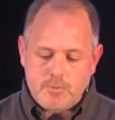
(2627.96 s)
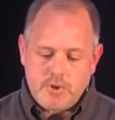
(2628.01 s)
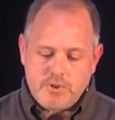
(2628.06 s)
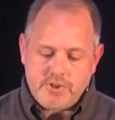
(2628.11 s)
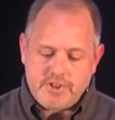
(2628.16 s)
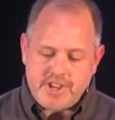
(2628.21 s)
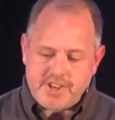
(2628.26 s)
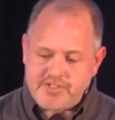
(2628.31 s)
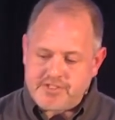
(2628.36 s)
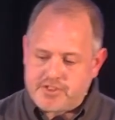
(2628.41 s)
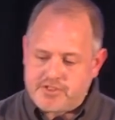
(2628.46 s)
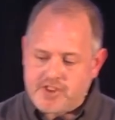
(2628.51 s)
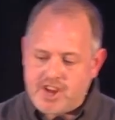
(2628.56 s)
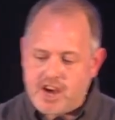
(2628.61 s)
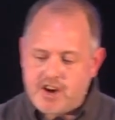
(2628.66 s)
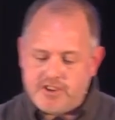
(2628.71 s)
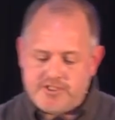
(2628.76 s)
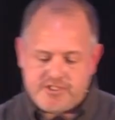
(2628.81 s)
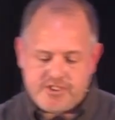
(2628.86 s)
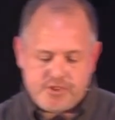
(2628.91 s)
So that's the
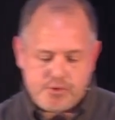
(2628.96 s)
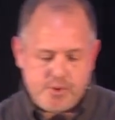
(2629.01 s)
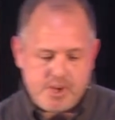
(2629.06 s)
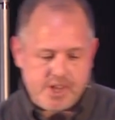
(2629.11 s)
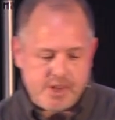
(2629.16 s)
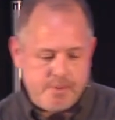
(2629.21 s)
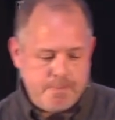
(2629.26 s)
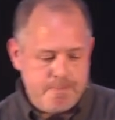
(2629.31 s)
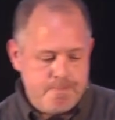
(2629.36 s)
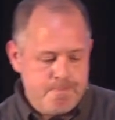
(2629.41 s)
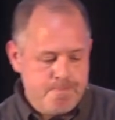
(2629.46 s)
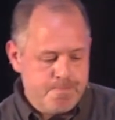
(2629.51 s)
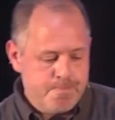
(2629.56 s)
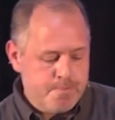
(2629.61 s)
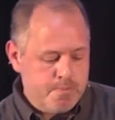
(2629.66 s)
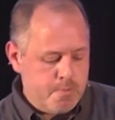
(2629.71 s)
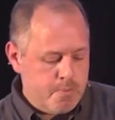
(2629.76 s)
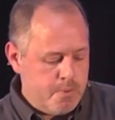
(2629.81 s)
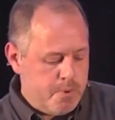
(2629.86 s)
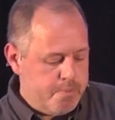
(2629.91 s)
challenge this week.
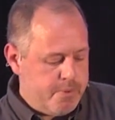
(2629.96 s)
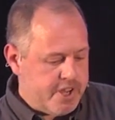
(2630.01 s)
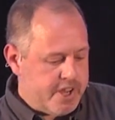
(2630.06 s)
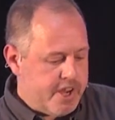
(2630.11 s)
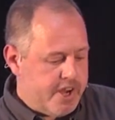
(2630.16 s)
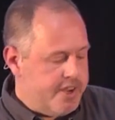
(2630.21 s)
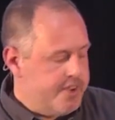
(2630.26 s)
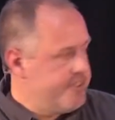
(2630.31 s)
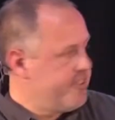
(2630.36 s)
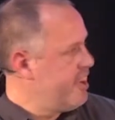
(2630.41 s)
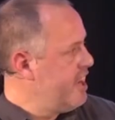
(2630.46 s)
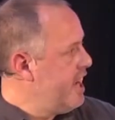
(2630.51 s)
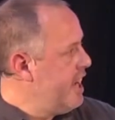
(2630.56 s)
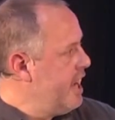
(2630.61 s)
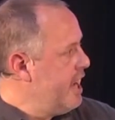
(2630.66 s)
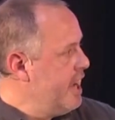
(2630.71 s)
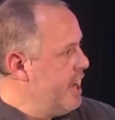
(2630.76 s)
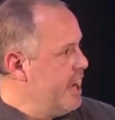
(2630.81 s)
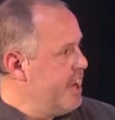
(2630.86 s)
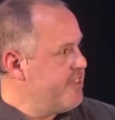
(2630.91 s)
Because
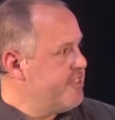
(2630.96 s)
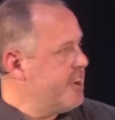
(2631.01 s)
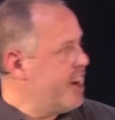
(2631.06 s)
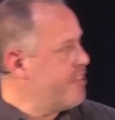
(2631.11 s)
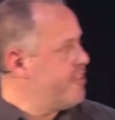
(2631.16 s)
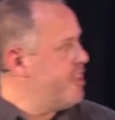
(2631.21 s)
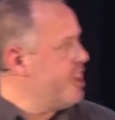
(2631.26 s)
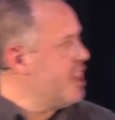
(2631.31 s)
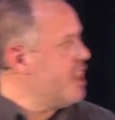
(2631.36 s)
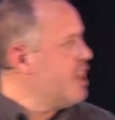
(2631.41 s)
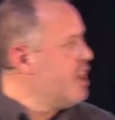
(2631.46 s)
it's not